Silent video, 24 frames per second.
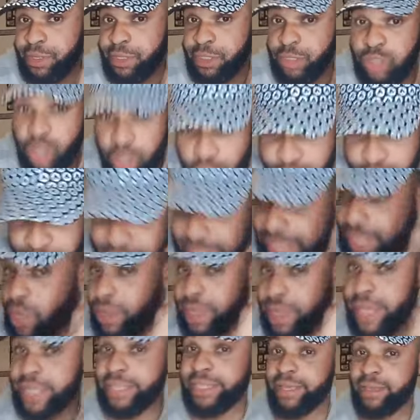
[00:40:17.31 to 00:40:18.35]
So you think I
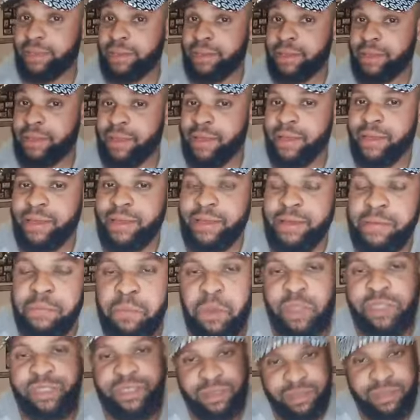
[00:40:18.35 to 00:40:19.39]
not get it.
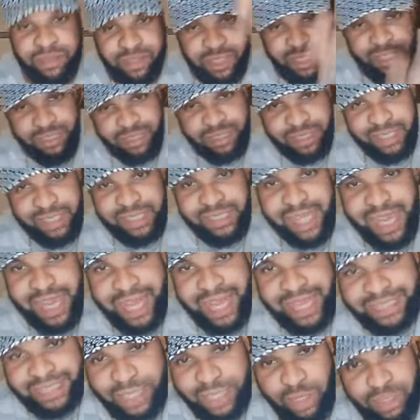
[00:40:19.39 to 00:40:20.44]
But since this saga,